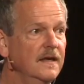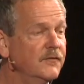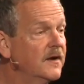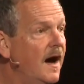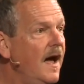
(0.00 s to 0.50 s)

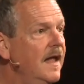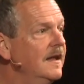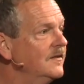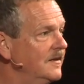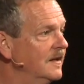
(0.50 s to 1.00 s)
If
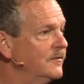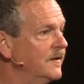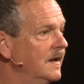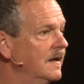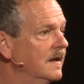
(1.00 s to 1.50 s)
God is
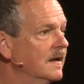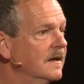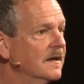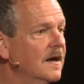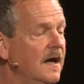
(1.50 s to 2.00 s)
infinite,
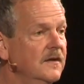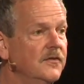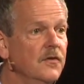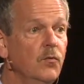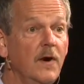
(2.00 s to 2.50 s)
God
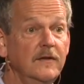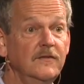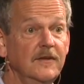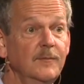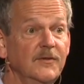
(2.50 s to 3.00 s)
is the
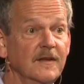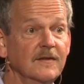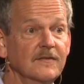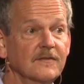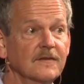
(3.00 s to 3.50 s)
one
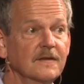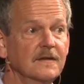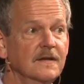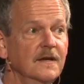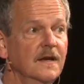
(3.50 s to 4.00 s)
substance.
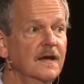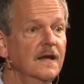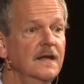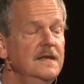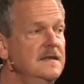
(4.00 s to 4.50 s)

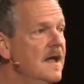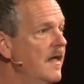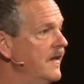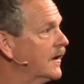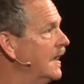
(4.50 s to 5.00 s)

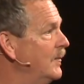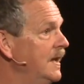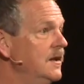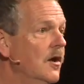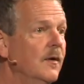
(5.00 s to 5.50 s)
No, there can
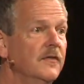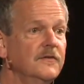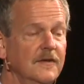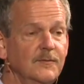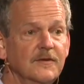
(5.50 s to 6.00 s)
be no
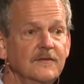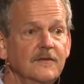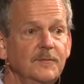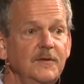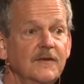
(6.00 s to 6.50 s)
other
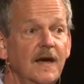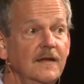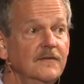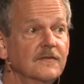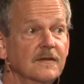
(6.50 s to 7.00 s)
substances
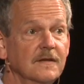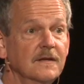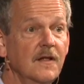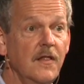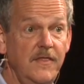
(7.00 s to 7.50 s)
besides
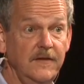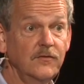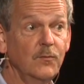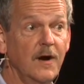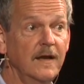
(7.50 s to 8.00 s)

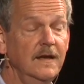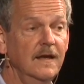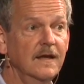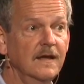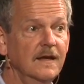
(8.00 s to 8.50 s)
this one.